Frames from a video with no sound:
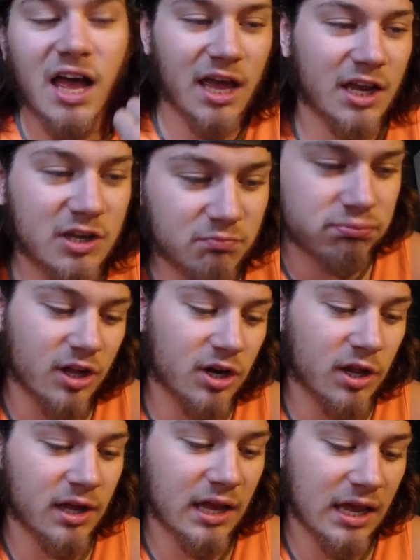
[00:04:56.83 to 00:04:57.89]
and
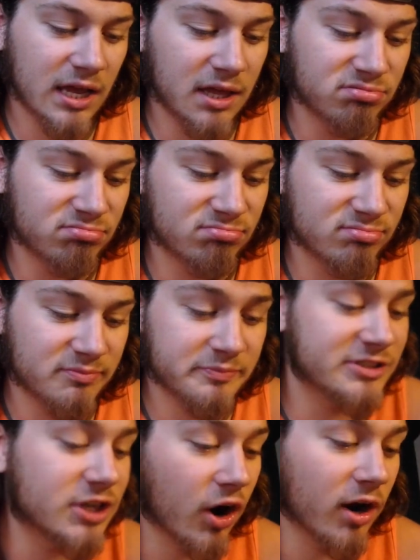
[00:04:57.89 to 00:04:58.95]
complaining and
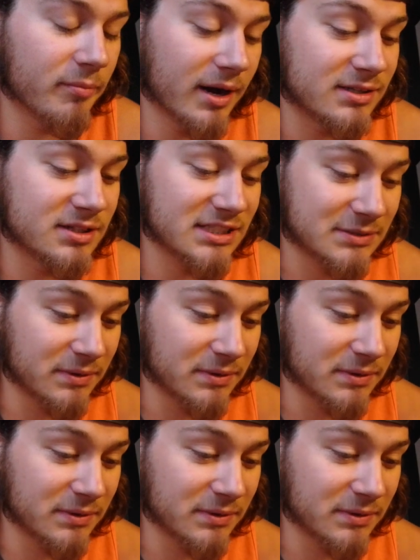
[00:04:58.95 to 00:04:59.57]
sorry about this,